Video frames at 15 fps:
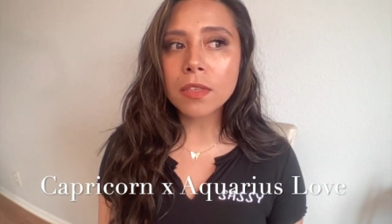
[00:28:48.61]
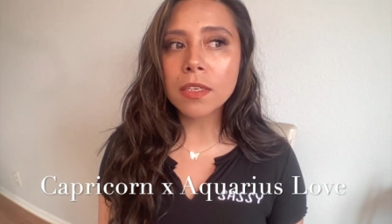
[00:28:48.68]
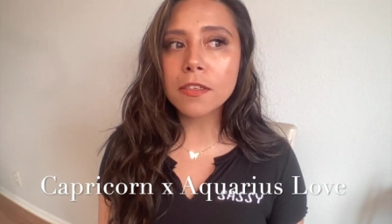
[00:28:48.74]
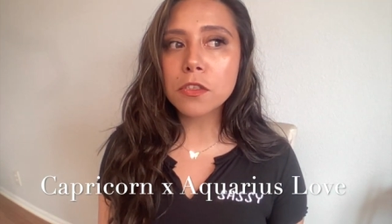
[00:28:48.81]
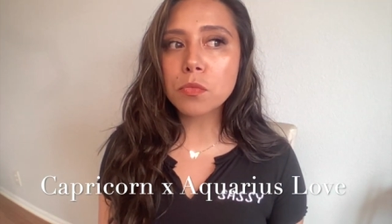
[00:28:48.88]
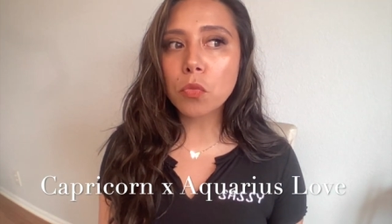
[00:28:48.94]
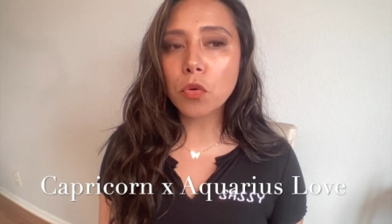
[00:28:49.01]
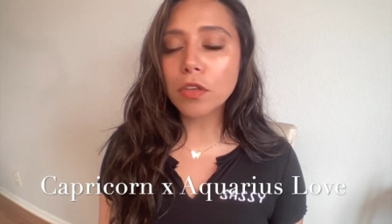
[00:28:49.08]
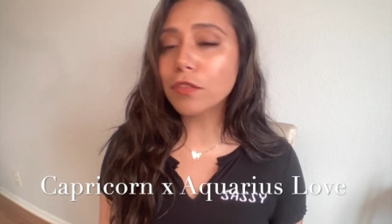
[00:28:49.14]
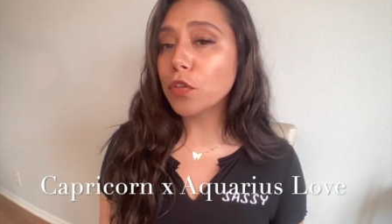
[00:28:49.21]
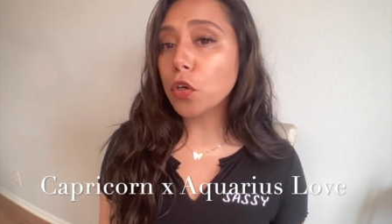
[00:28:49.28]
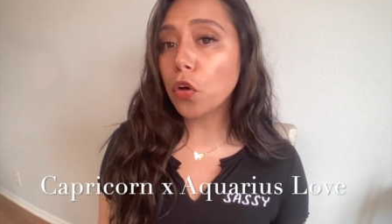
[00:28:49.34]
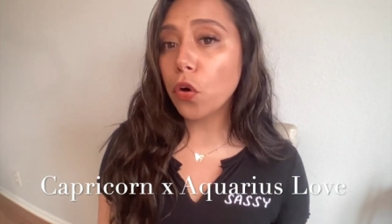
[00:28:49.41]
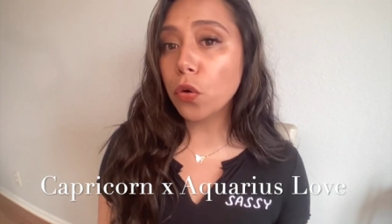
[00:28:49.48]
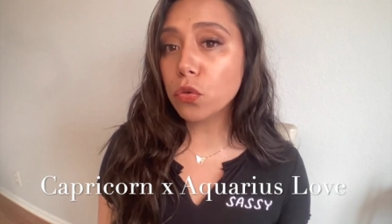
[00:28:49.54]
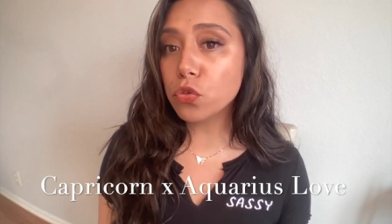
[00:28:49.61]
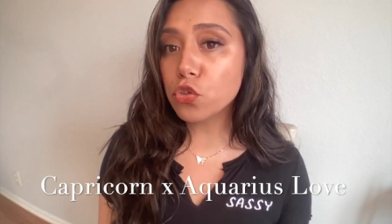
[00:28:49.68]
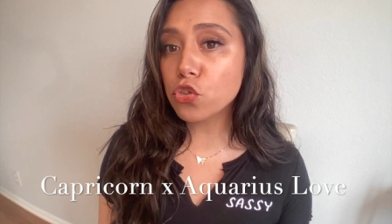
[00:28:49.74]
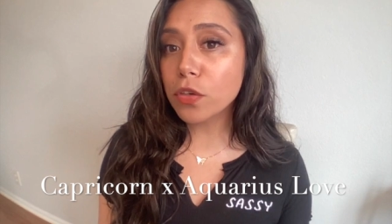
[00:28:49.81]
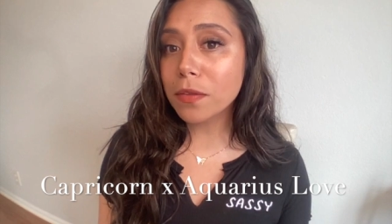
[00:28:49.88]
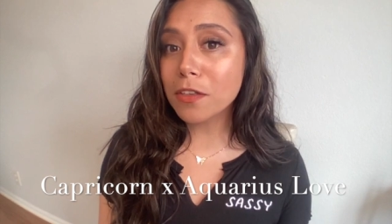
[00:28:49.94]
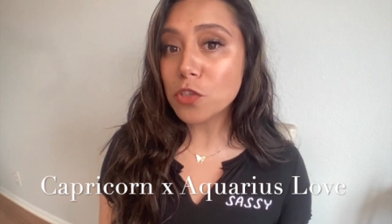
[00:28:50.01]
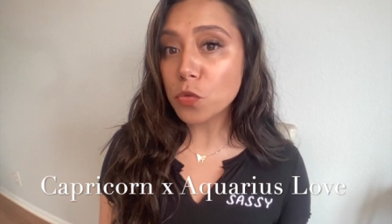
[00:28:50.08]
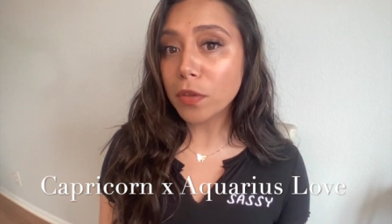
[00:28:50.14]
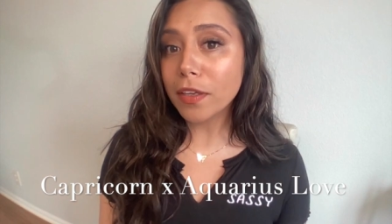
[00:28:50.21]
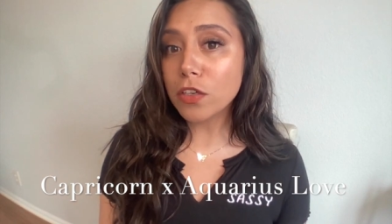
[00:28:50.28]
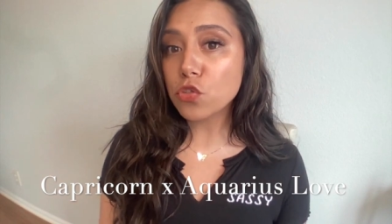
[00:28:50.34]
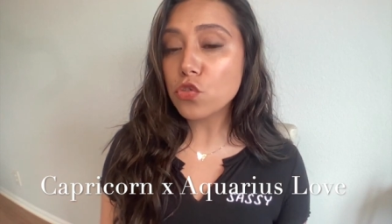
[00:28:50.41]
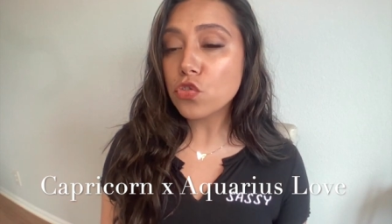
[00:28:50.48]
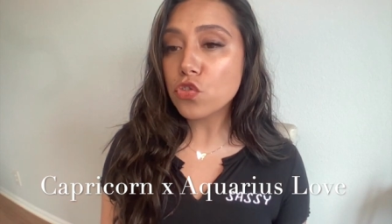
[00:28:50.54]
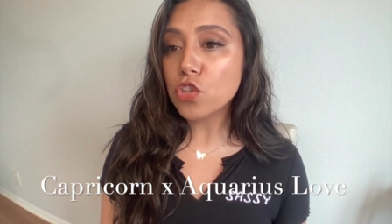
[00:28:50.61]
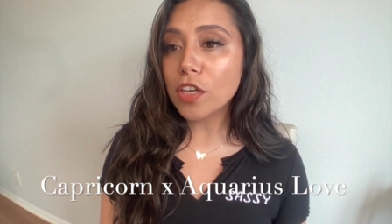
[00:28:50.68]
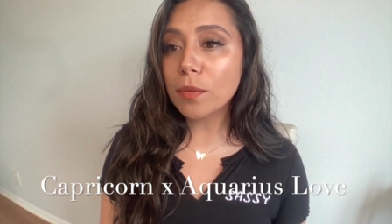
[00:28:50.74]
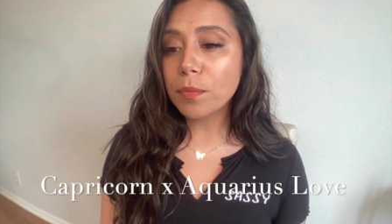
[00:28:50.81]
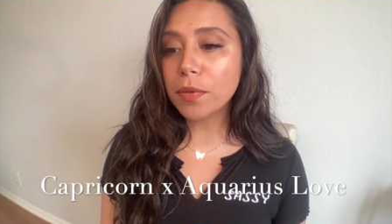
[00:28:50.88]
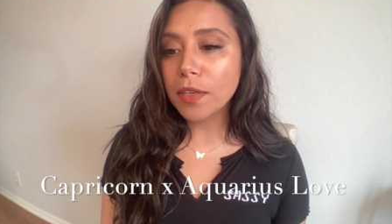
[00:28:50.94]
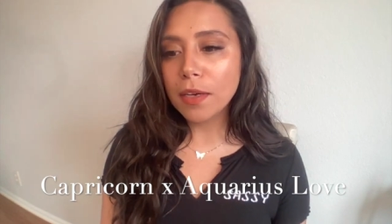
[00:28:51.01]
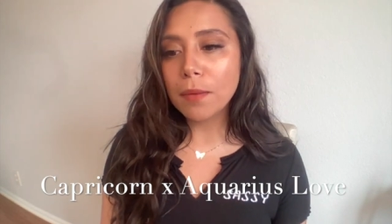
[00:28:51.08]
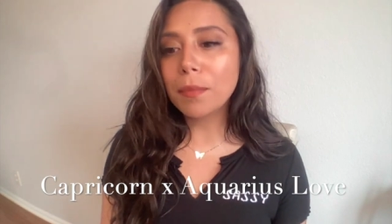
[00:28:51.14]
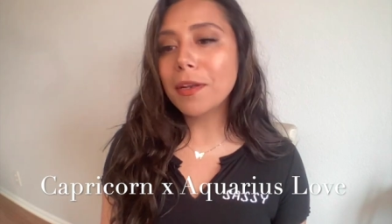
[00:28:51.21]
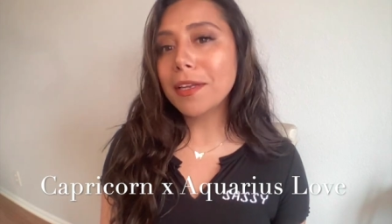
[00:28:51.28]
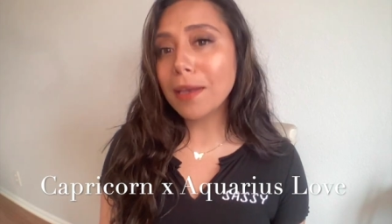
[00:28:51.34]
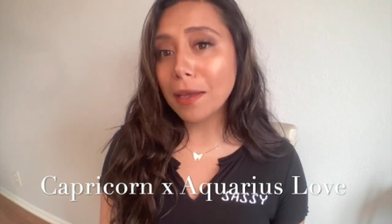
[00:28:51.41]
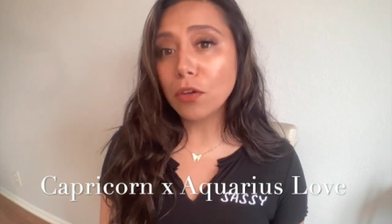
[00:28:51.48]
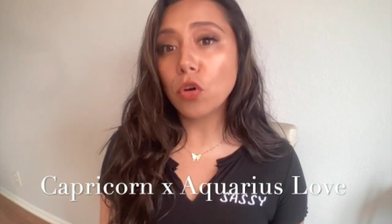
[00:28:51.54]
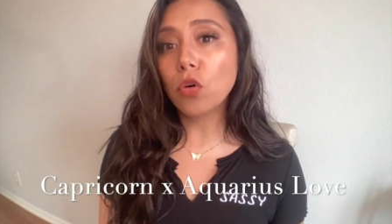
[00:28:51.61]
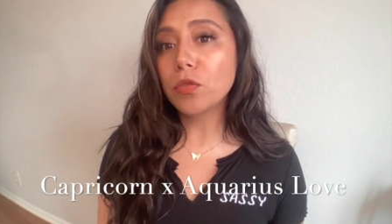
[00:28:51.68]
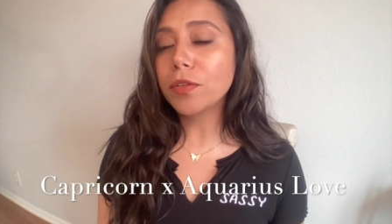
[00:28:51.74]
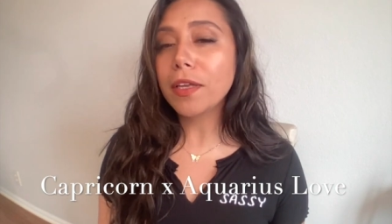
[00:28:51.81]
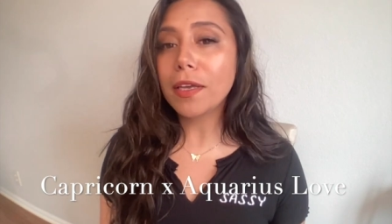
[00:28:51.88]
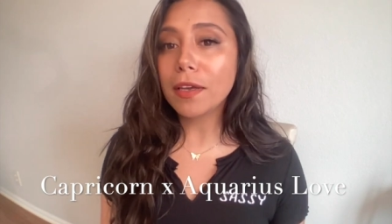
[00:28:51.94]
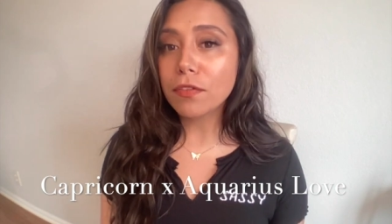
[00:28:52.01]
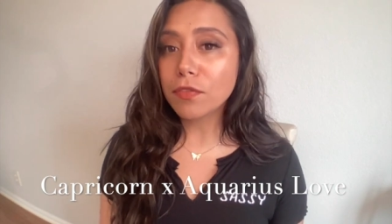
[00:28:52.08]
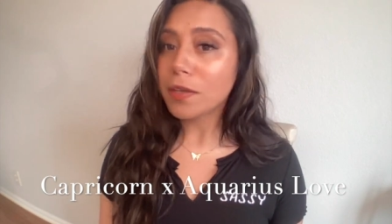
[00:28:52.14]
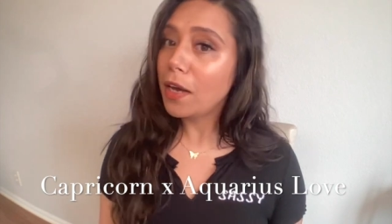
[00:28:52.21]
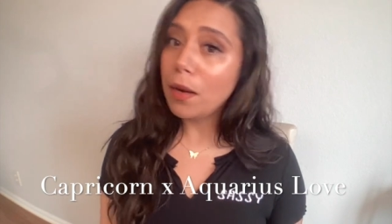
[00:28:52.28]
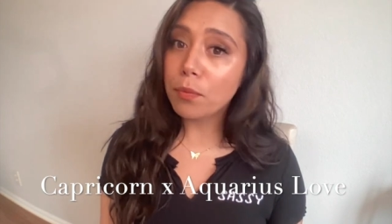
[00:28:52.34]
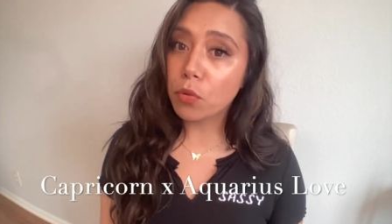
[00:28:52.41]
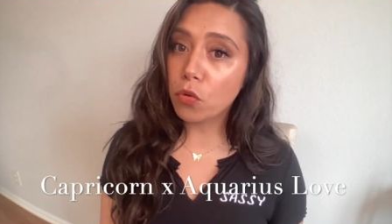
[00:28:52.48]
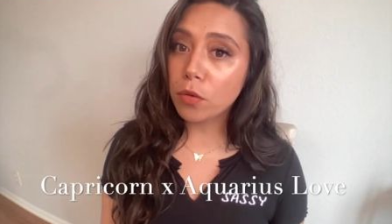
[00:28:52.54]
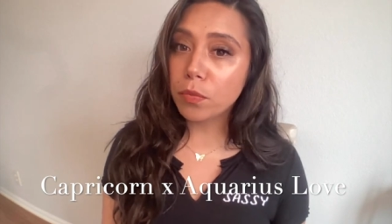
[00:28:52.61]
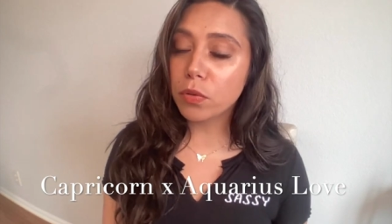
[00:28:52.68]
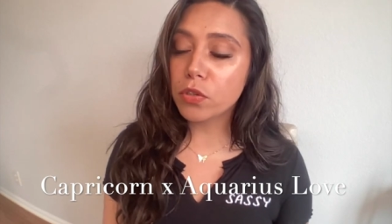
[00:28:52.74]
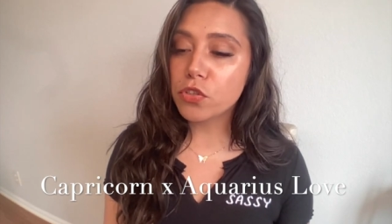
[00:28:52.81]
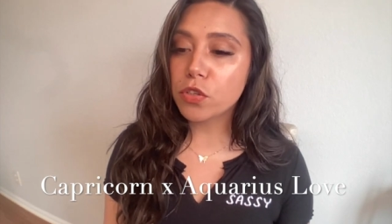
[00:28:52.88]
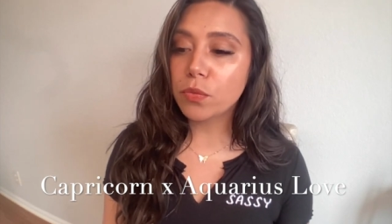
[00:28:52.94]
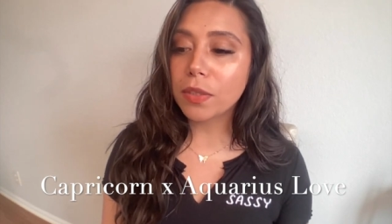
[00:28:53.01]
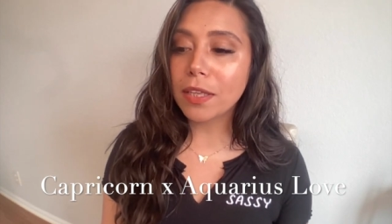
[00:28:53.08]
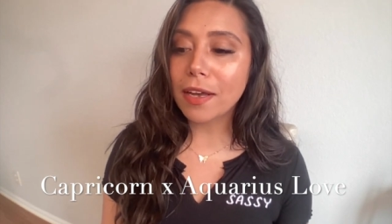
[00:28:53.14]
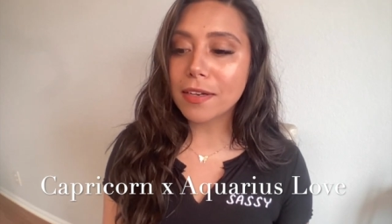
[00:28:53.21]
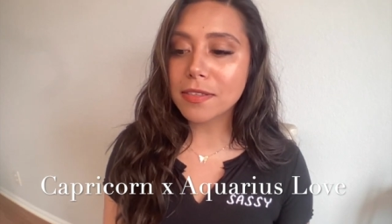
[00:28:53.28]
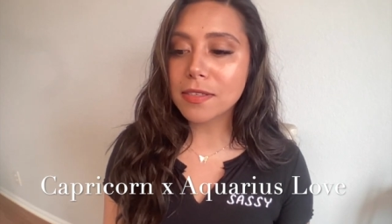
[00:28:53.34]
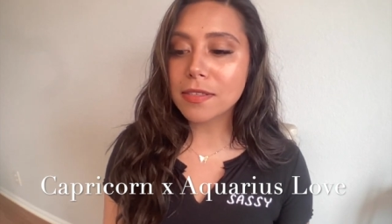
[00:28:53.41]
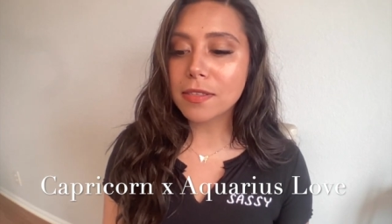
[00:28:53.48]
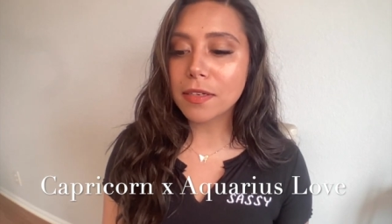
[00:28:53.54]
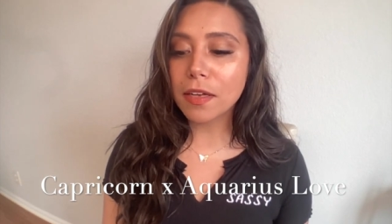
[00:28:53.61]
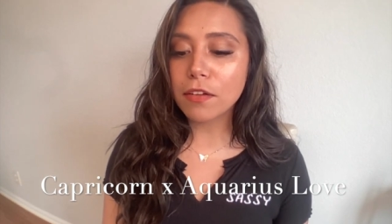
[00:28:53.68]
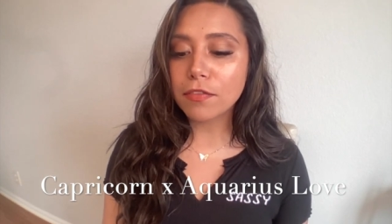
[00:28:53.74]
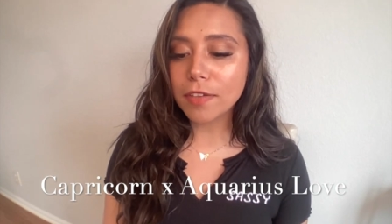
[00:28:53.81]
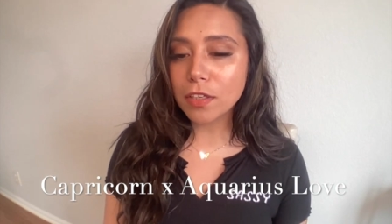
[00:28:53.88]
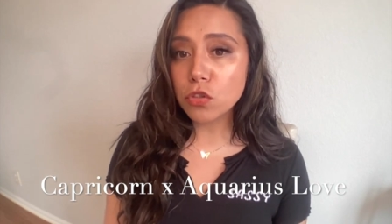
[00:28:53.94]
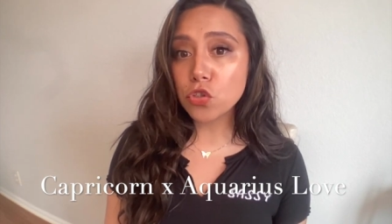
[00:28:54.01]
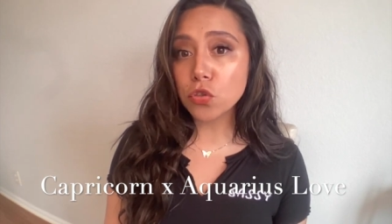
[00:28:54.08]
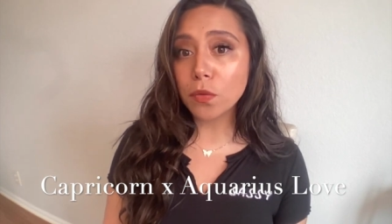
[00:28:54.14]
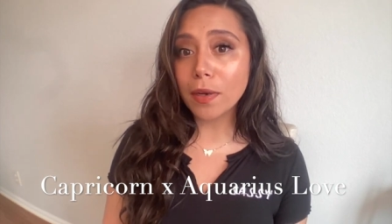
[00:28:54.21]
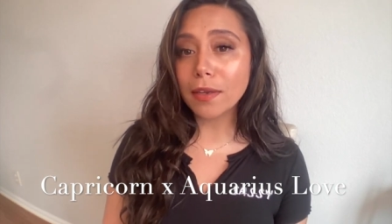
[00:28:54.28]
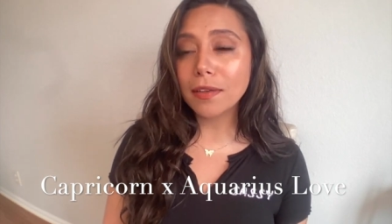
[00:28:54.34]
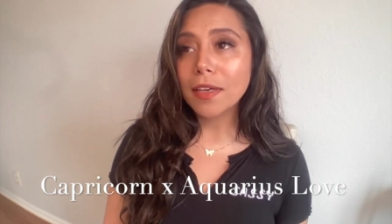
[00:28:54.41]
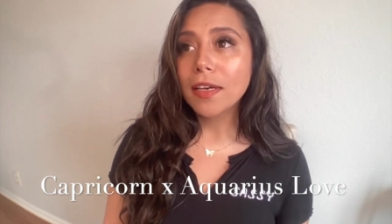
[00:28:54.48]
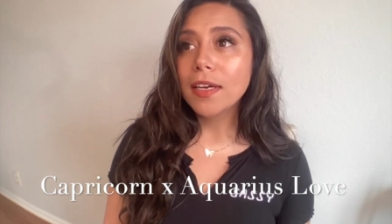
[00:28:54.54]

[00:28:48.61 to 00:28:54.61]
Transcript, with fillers: is more of a coach in this relationship, but again, only if the Capricorn person relaxes enough into it.